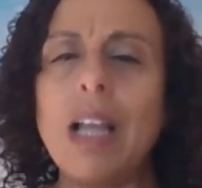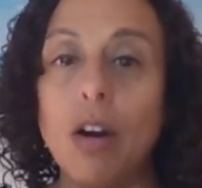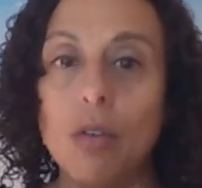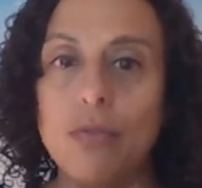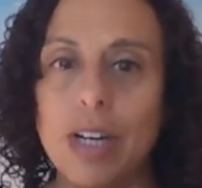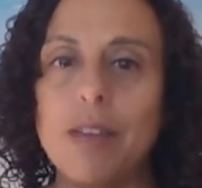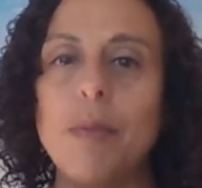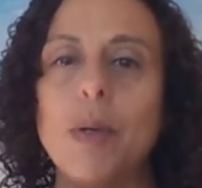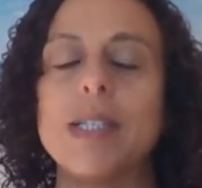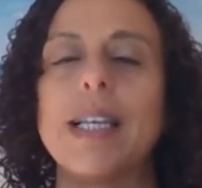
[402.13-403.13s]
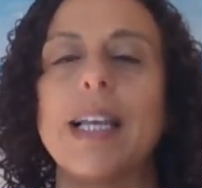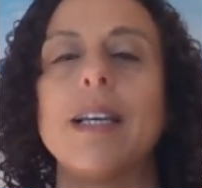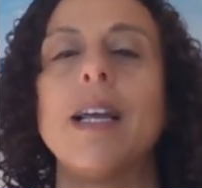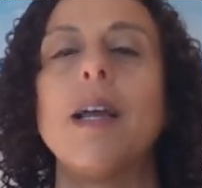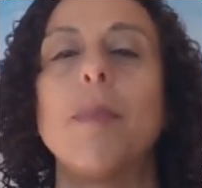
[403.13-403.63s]
Oh, forgive me once
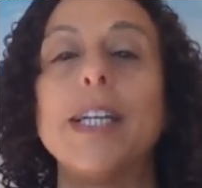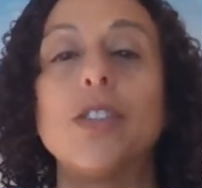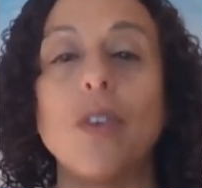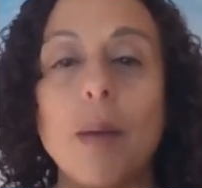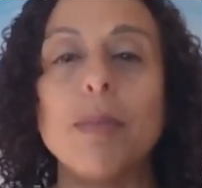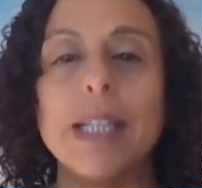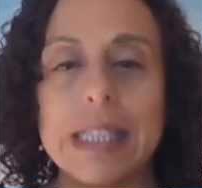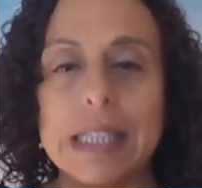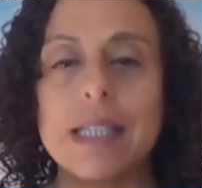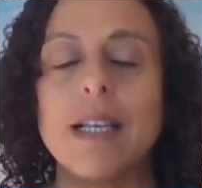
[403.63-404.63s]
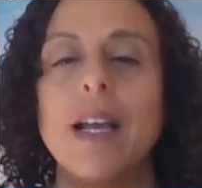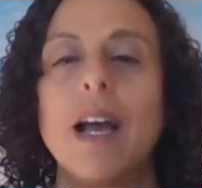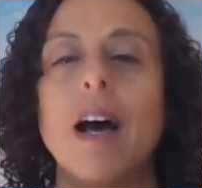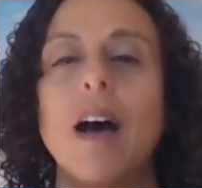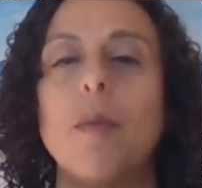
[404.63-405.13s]
again, by droplets.
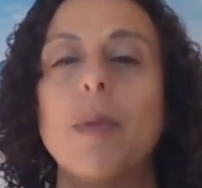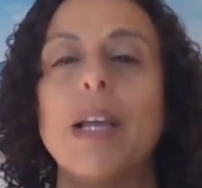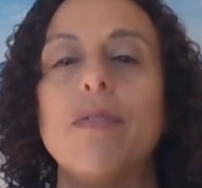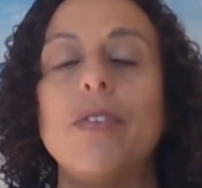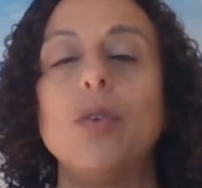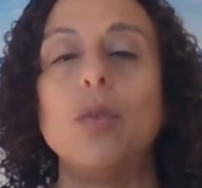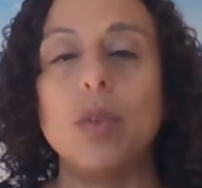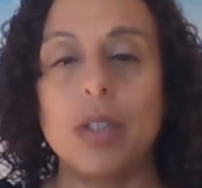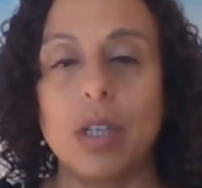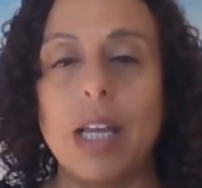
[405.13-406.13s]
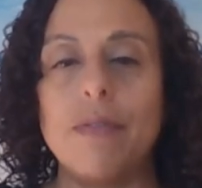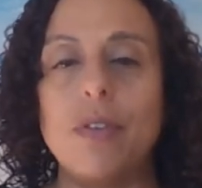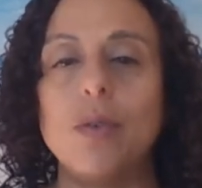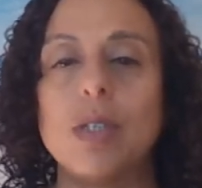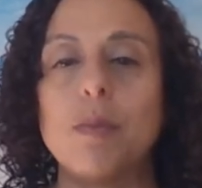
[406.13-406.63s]
If
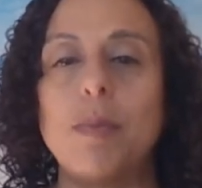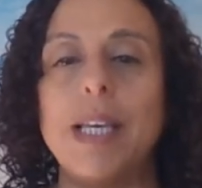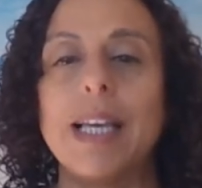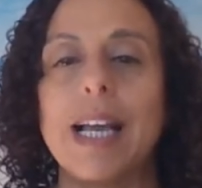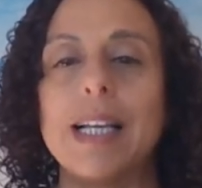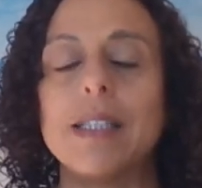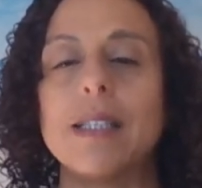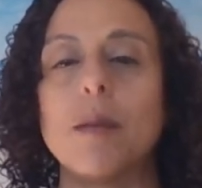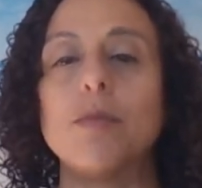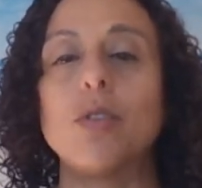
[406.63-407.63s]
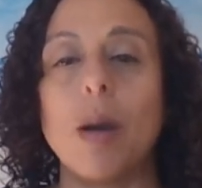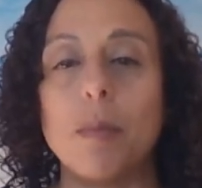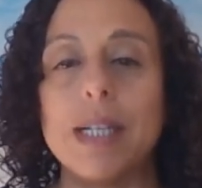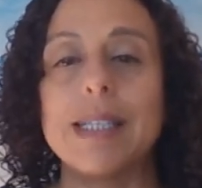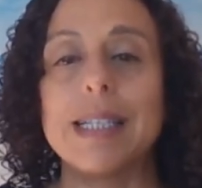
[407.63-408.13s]
you speak and some
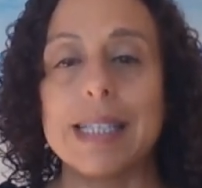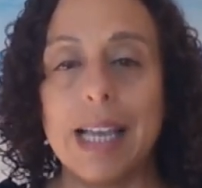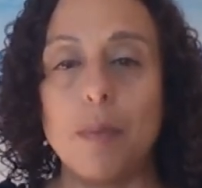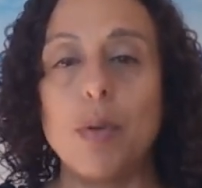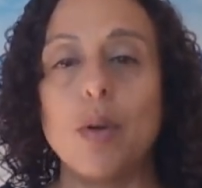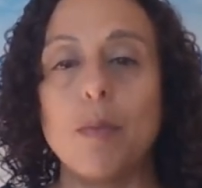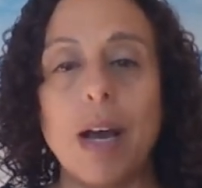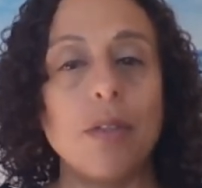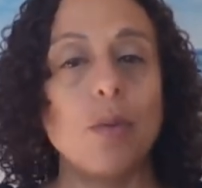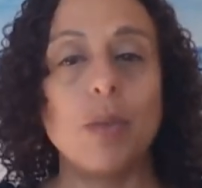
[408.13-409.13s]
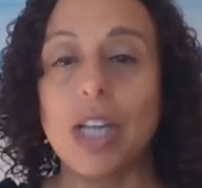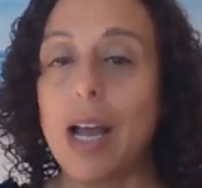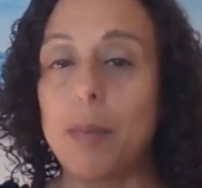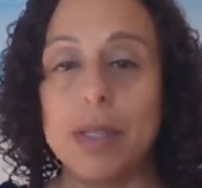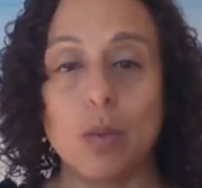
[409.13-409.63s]
droplets escape your mouth, which
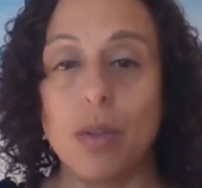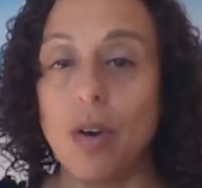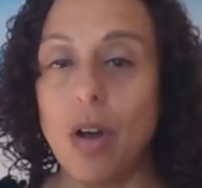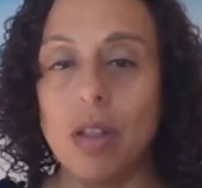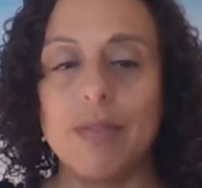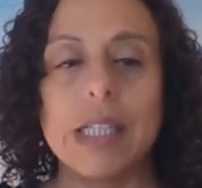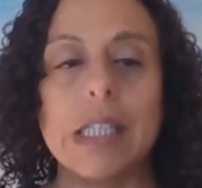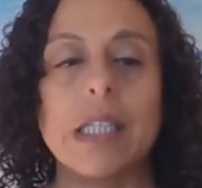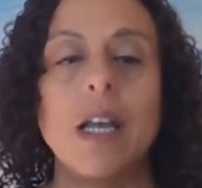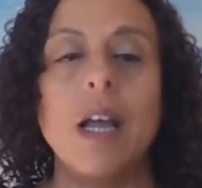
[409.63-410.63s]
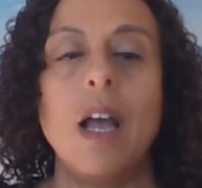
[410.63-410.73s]
happens with all of us.